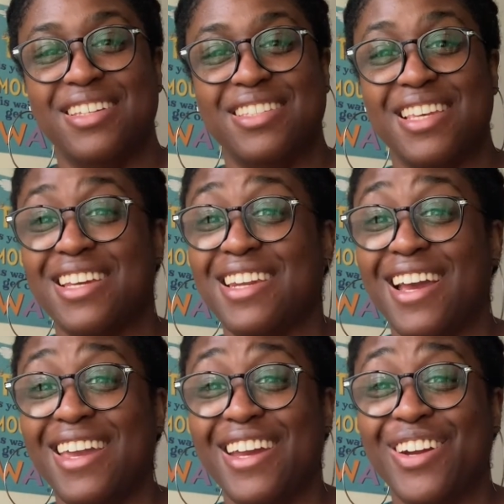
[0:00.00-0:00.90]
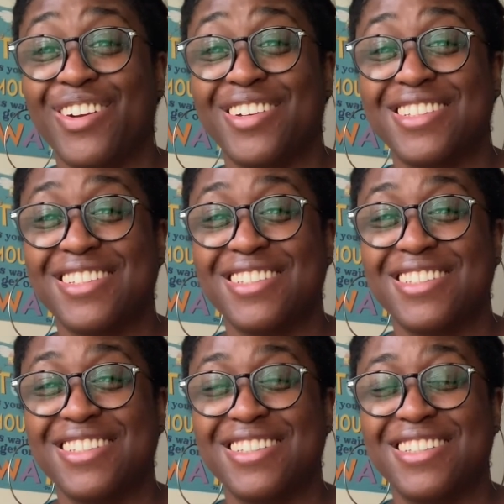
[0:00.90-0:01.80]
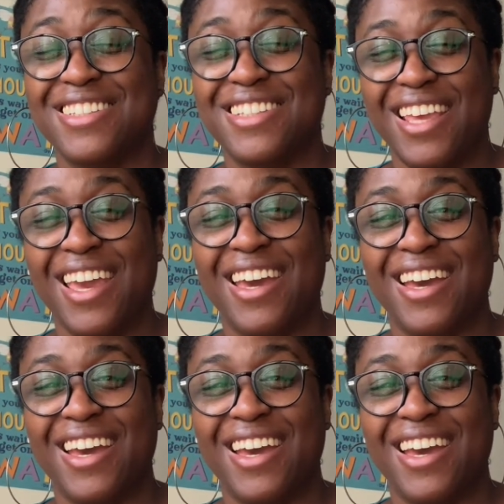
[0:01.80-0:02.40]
Say goodnight, Harold. Yeah.